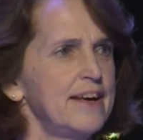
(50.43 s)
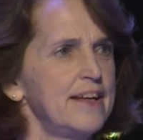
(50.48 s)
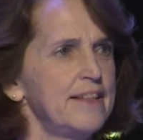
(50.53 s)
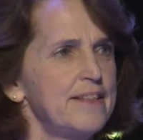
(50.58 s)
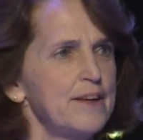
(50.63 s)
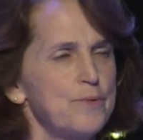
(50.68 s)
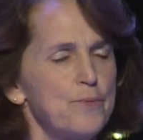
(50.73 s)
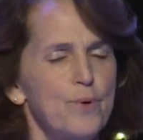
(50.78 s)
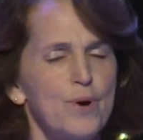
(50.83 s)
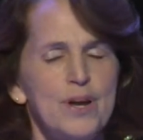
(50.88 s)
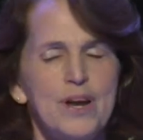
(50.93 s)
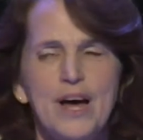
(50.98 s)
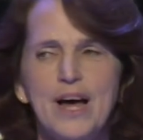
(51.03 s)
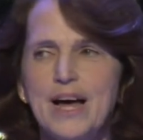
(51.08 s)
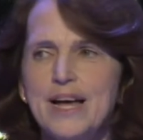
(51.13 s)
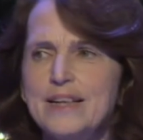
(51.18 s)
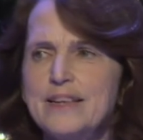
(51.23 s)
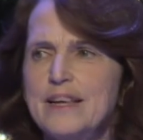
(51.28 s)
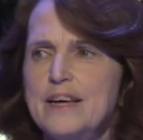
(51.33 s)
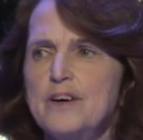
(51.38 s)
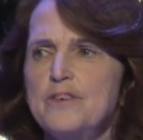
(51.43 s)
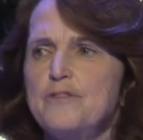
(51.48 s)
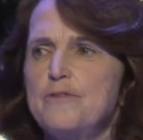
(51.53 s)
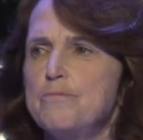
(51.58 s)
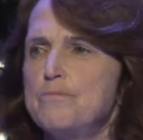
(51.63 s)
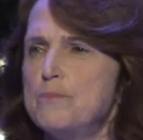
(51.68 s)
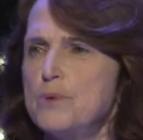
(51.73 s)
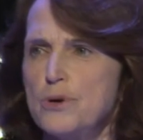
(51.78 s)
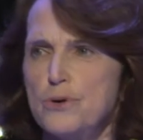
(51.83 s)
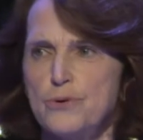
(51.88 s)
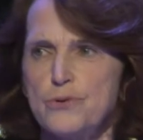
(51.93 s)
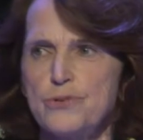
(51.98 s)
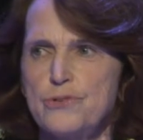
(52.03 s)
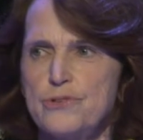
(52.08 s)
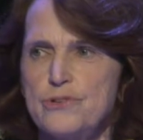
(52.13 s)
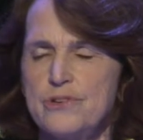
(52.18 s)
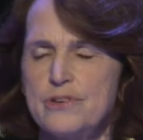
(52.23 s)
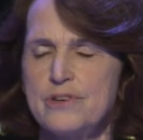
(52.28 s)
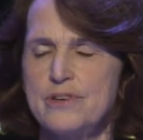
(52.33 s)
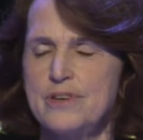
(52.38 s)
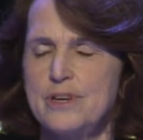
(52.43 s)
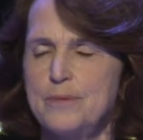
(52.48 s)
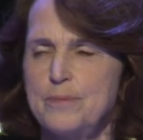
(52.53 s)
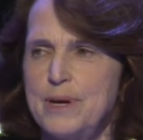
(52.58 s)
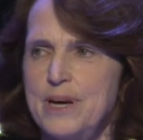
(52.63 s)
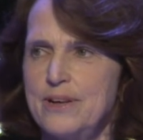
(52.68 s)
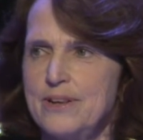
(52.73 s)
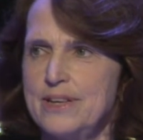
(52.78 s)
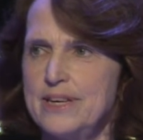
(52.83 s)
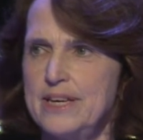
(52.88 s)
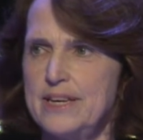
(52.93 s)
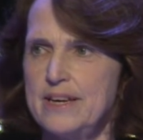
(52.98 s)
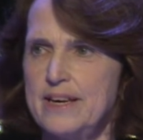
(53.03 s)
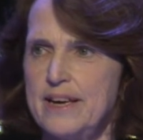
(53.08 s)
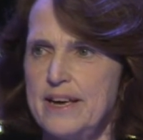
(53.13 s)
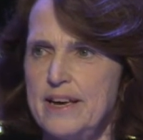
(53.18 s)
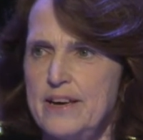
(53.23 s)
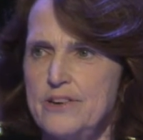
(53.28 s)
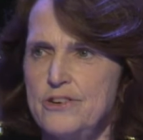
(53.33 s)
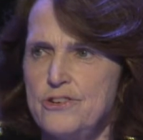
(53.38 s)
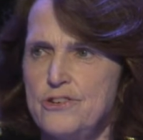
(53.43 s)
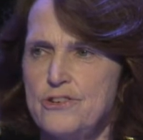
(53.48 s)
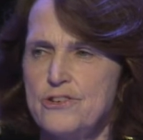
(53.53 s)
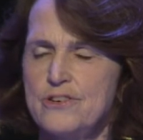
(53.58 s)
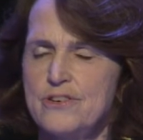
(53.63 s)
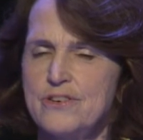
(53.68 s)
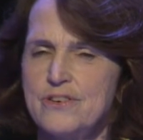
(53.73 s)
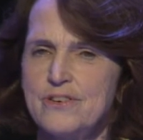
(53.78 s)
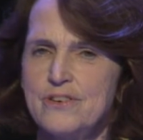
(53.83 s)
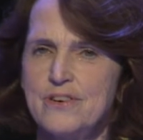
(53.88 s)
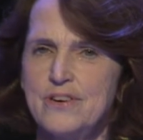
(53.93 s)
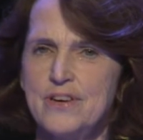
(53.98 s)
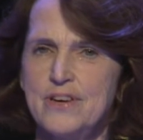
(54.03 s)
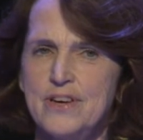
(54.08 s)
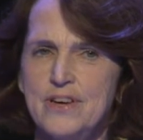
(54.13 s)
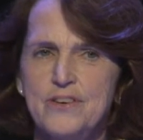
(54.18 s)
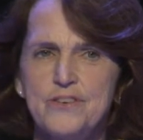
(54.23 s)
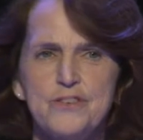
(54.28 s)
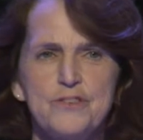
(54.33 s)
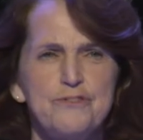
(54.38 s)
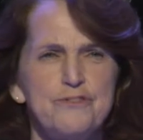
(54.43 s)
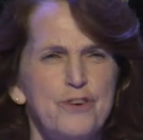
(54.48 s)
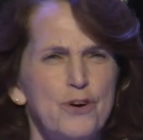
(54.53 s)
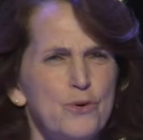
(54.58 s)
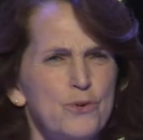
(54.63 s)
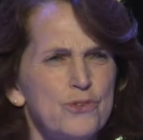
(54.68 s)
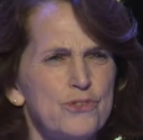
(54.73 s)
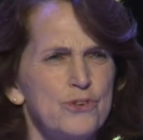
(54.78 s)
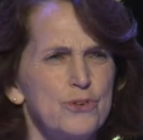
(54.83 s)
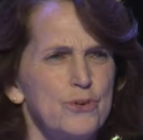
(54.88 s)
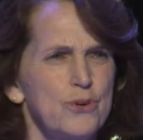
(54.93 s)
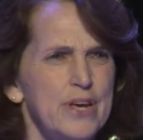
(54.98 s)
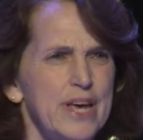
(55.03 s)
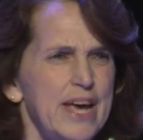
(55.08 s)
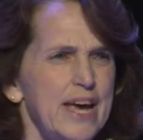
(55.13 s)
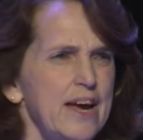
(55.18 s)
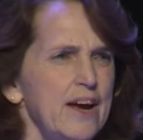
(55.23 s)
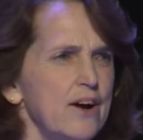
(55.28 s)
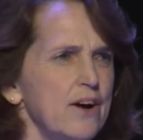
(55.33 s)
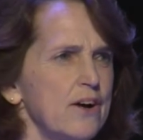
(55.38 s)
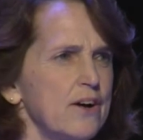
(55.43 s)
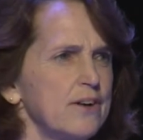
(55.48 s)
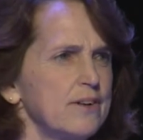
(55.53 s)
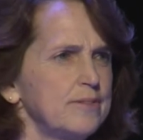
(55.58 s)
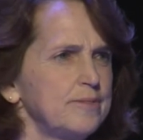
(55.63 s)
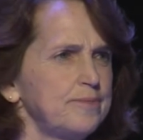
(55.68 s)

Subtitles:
that what I love most about LeadingAge is the folks who care